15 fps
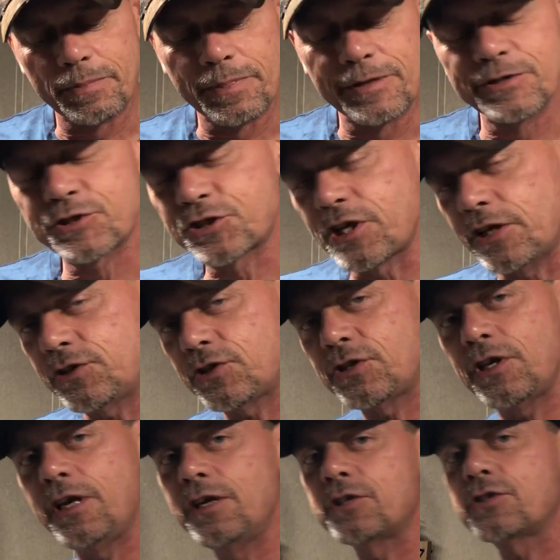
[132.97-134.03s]
Since
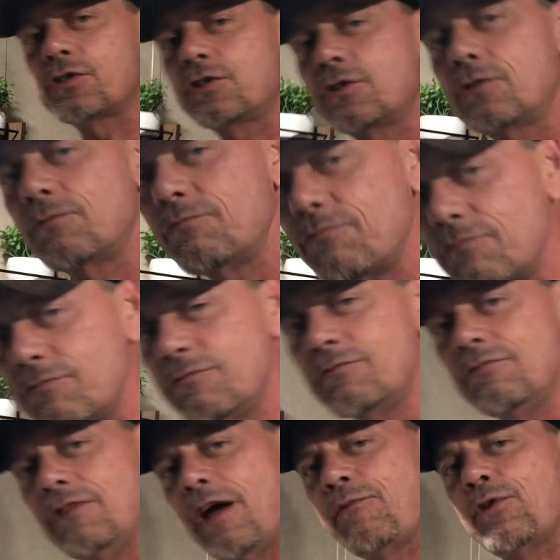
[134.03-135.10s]
it's
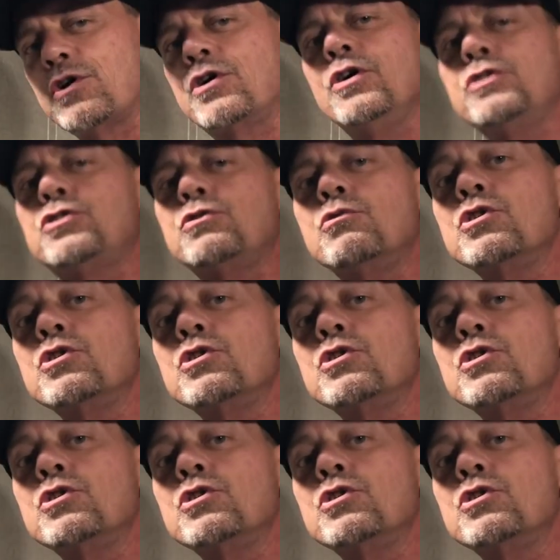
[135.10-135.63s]
never good to